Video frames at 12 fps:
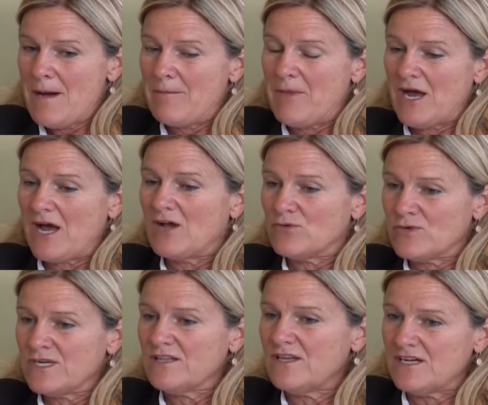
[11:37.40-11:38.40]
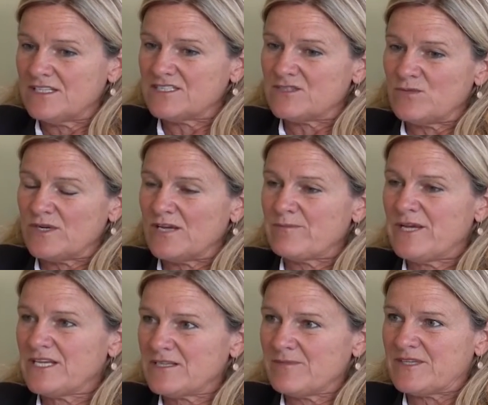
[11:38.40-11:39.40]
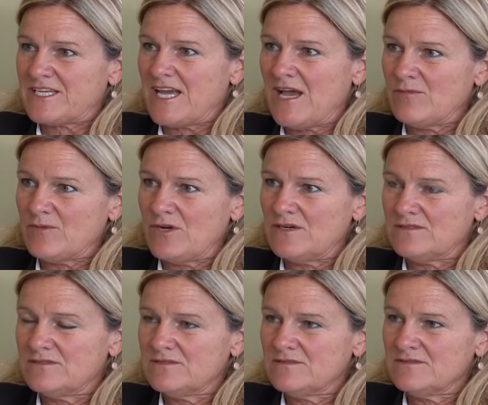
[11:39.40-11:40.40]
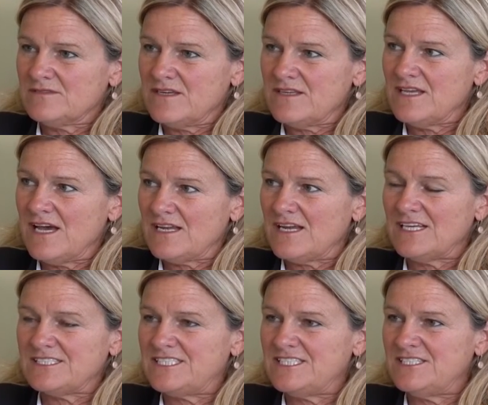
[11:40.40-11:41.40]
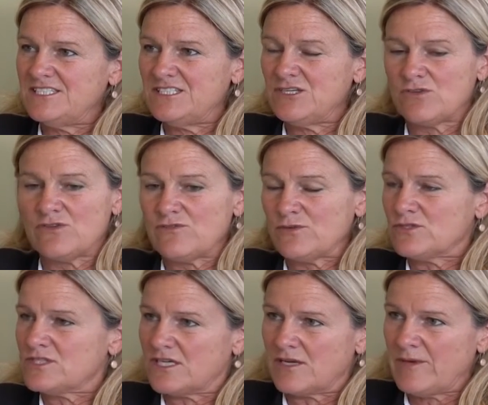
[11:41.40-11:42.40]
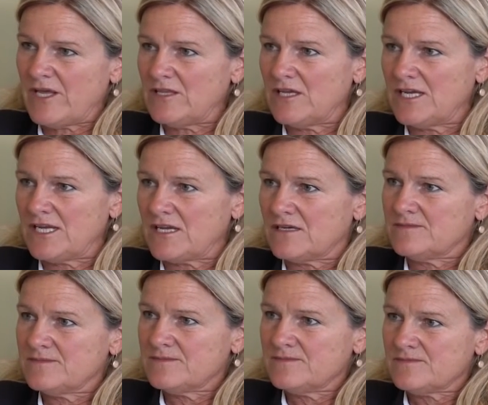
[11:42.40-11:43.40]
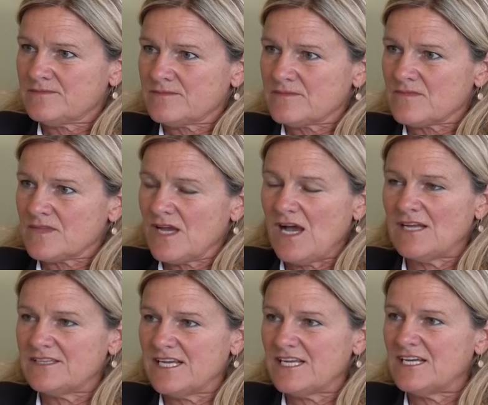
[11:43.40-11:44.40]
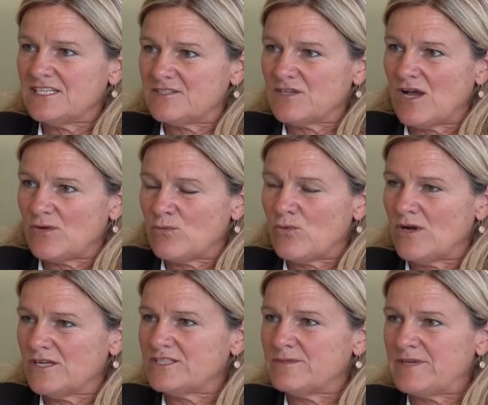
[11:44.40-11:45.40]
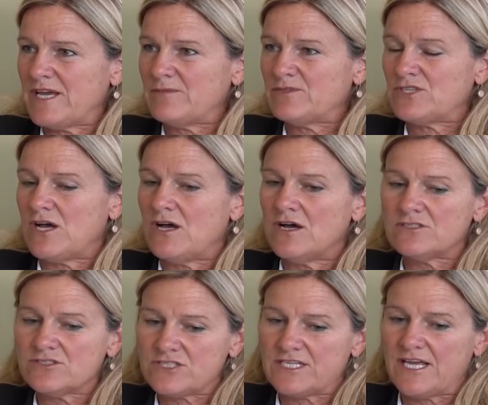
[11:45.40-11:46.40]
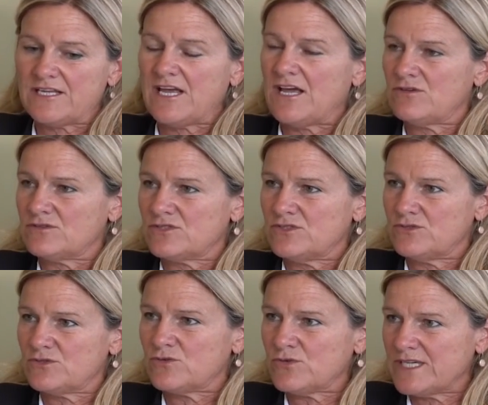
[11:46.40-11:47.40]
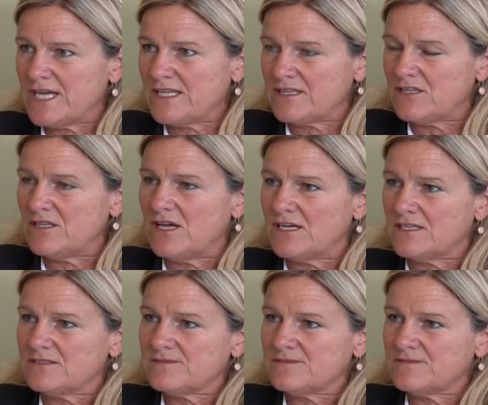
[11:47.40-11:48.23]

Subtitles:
But I realized when I picked up the camera that I didn't know the first thing about lighting. I wanted to be able to understand how to create the light.